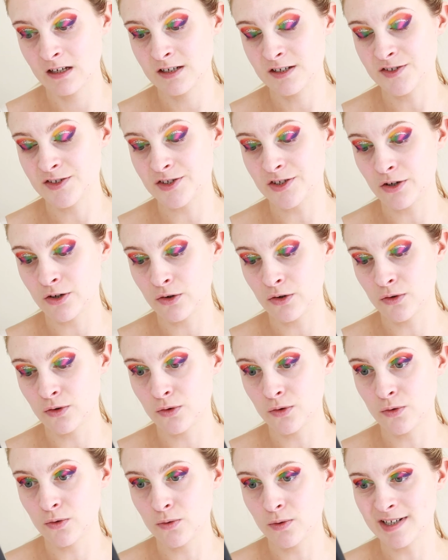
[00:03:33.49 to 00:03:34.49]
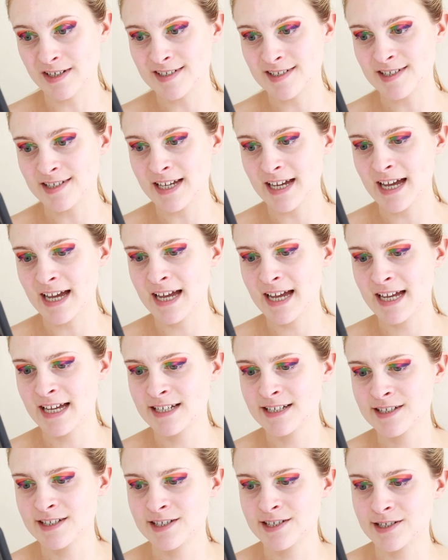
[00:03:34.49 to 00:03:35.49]
So it
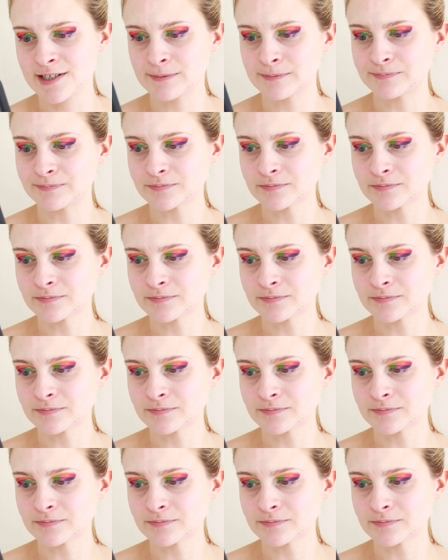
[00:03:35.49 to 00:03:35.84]
says